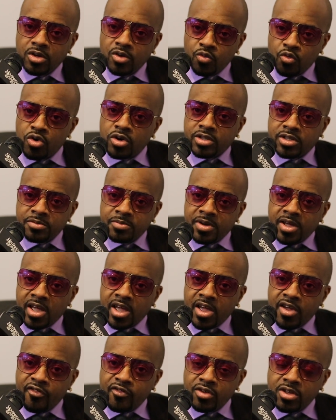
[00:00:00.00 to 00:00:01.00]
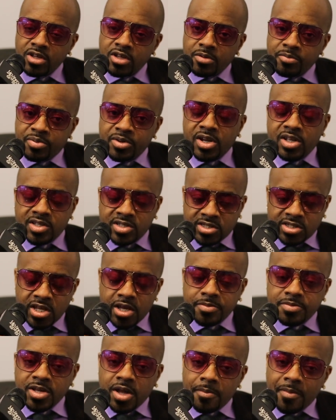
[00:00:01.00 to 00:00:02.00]
want them to have, but at the
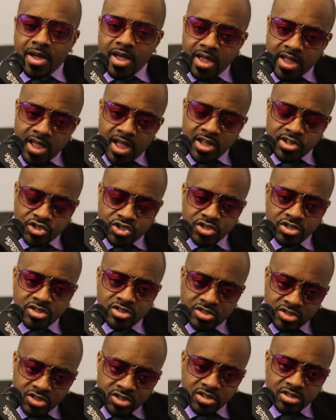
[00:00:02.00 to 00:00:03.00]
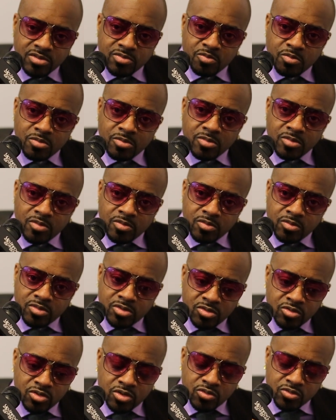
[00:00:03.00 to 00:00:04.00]
same time, I should have
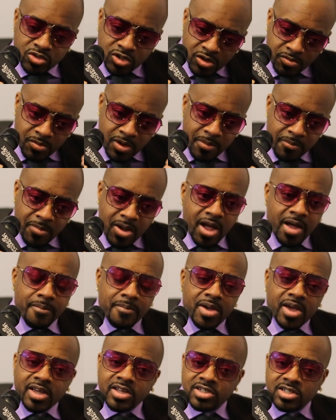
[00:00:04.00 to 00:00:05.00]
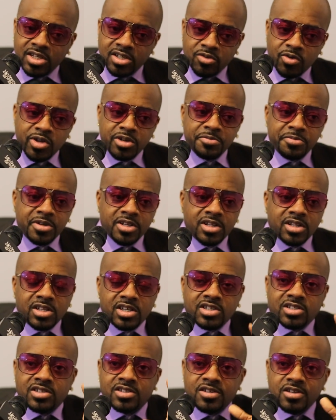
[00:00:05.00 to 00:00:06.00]
took my mind back and said, wait a minute,
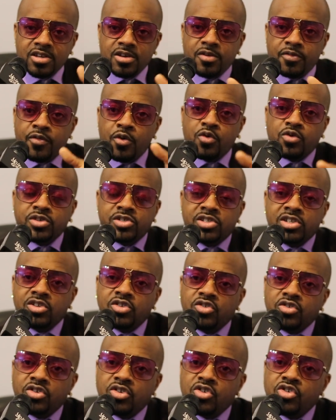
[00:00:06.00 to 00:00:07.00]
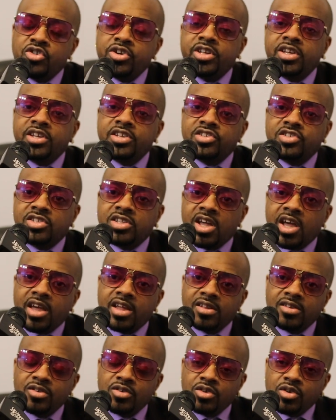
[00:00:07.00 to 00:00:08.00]
let's focus in on an audience
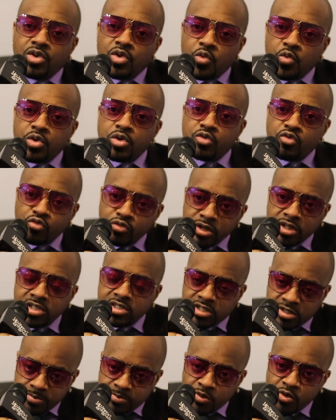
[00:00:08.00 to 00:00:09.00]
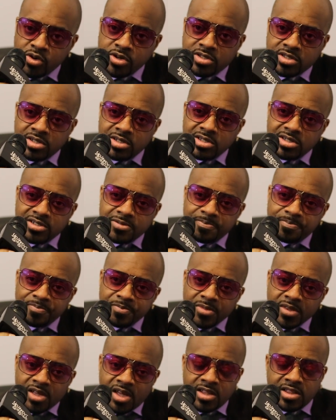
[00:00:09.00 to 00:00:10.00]
that will really support this.
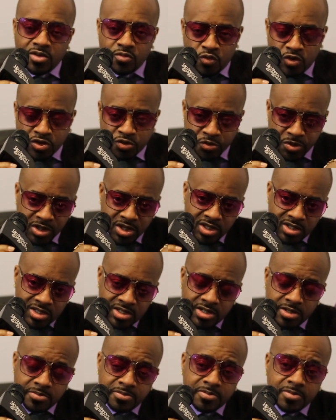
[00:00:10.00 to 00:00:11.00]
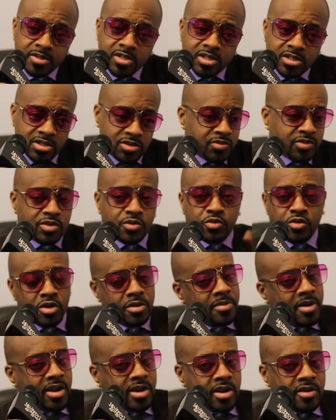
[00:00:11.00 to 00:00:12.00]
And then once we get them, then we can worry
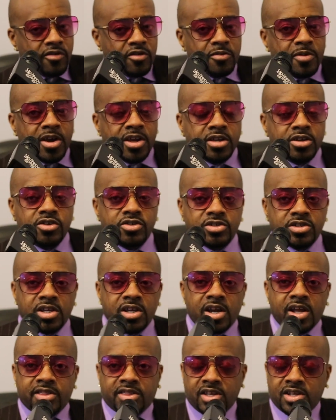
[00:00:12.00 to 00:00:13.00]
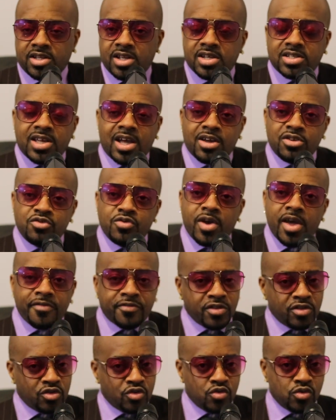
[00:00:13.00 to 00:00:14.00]
about everybody else. And I think that's how you have
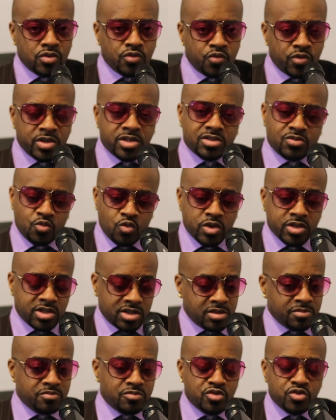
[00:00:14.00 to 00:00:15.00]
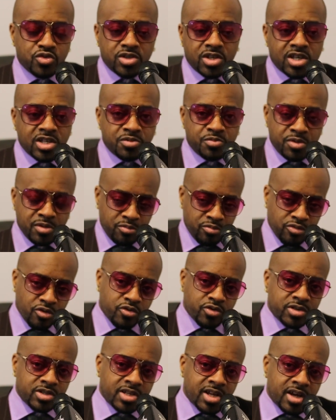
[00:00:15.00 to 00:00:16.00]
to do it once the music has been
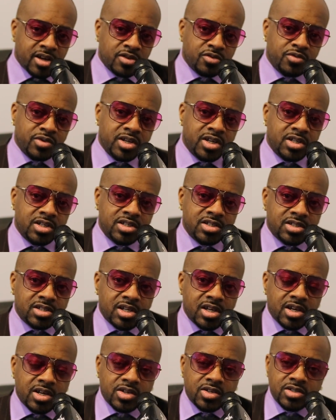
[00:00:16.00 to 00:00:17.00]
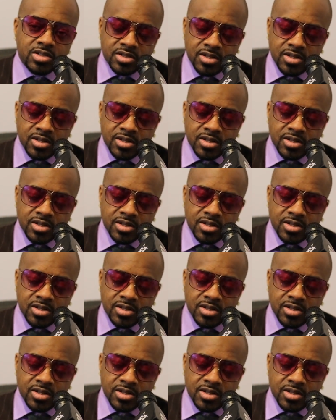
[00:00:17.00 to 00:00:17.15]
broken down the way it is now.